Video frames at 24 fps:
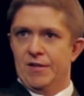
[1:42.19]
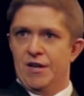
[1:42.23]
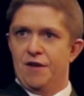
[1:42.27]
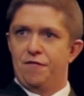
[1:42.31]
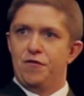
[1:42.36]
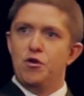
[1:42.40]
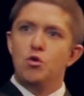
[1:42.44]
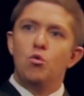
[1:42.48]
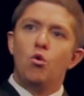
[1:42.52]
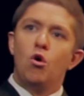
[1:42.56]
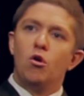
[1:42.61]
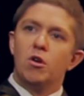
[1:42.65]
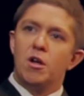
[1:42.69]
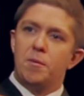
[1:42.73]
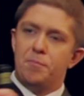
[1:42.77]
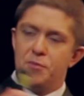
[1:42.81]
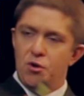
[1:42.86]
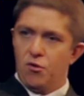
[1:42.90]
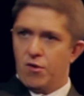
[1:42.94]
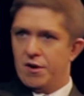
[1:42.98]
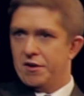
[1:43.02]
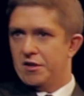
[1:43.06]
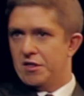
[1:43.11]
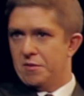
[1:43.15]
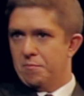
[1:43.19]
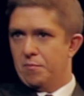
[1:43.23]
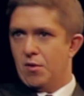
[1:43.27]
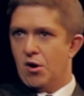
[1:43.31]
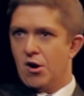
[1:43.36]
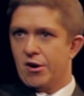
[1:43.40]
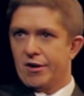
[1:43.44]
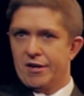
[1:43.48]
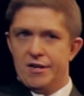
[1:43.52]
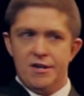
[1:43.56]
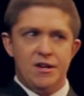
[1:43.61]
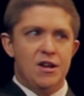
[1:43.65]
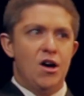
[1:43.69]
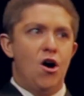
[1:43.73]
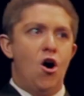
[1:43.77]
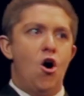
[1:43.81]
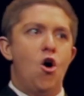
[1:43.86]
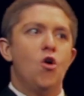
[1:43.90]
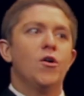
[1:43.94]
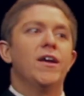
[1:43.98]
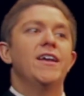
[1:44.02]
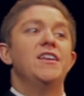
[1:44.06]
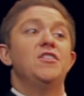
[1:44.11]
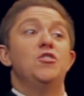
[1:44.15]
If you hold up your end of the bargain,
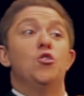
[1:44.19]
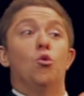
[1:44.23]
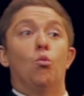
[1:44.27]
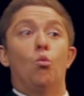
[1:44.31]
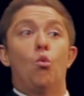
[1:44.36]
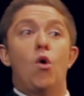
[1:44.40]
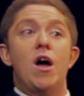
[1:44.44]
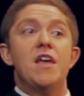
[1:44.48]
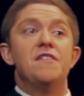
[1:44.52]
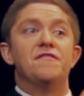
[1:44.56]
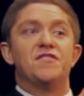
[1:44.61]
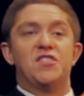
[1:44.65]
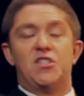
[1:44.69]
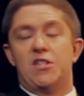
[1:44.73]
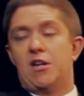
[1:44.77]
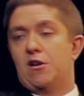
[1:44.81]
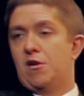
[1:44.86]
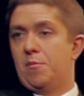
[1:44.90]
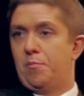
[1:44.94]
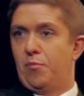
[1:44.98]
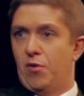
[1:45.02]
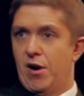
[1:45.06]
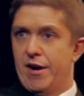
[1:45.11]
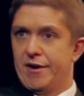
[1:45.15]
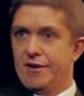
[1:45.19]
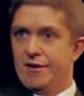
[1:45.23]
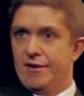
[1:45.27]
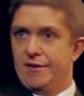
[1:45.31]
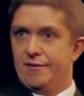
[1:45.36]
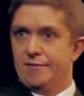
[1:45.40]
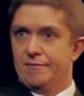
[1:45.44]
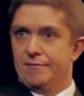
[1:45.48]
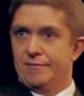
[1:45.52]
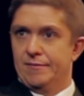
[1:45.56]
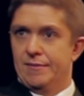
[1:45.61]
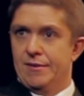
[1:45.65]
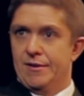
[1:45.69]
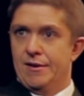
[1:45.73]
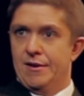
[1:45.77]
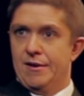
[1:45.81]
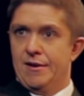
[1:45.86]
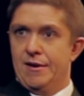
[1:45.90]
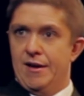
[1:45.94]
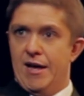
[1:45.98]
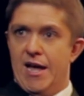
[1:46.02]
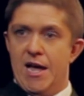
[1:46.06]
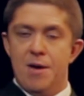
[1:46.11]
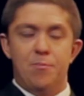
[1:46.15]
I'll get your wife Sarah pregnant.
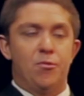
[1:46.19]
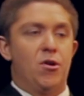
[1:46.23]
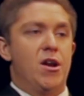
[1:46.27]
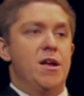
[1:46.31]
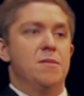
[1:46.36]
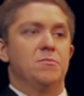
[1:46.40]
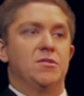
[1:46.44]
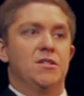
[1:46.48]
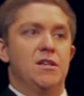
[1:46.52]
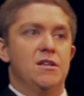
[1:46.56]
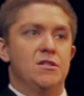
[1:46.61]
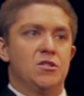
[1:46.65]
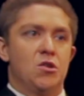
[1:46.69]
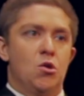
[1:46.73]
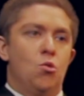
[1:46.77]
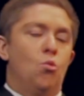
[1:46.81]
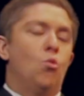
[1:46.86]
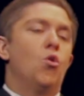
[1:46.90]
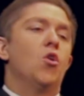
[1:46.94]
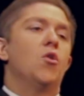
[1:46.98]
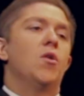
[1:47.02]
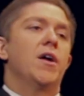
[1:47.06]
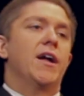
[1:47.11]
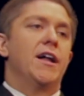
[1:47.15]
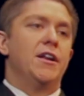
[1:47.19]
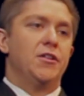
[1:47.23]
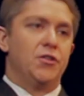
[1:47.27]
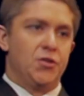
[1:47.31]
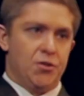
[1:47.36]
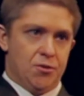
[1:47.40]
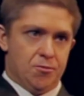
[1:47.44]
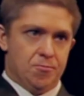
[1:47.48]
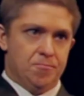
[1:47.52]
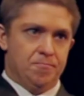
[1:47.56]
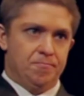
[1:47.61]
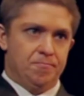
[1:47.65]
Abraham says, what do I got to do?